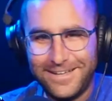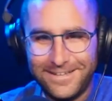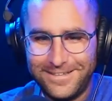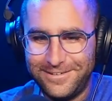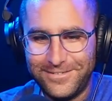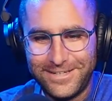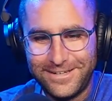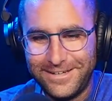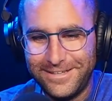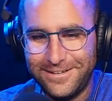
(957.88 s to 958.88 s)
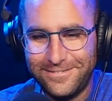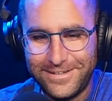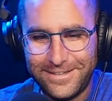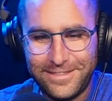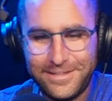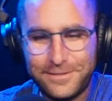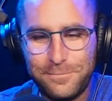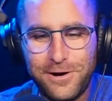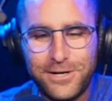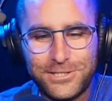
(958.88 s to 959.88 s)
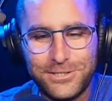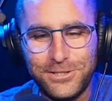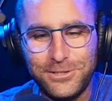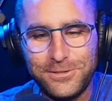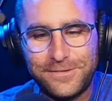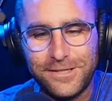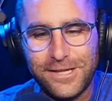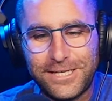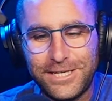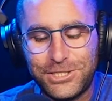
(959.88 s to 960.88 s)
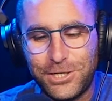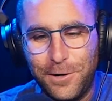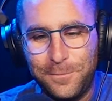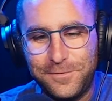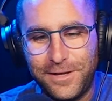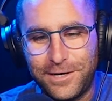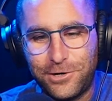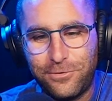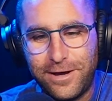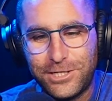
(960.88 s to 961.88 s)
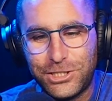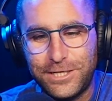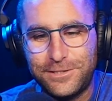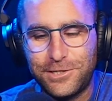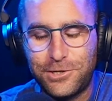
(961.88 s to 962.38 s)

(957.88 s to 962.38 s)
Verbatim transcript: I love it. I love it. This March, lose the lucky charms and crash into